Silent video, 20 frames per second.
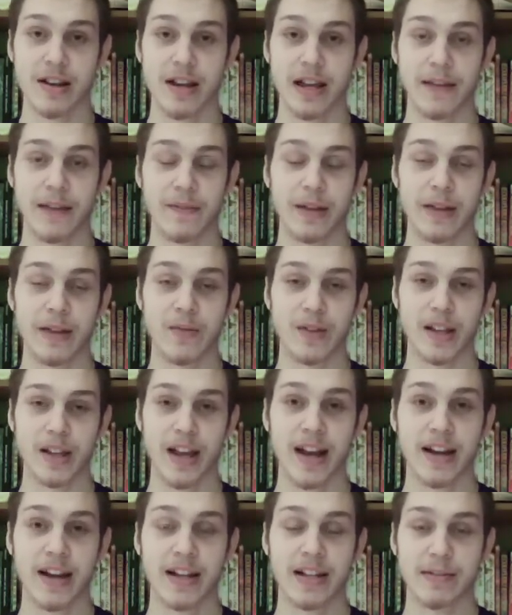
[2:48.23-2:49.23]
Even, even the
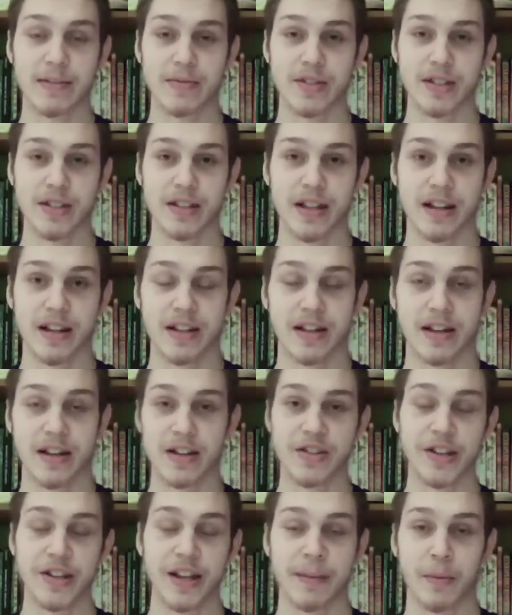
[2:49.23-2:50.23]
Catechism says that
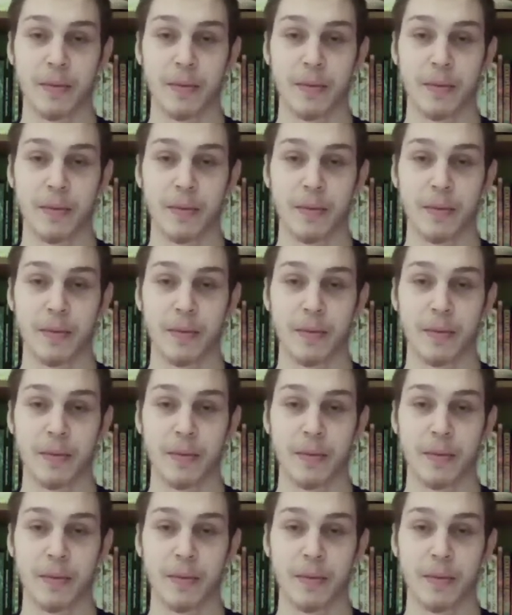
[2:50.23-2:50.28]
that she gave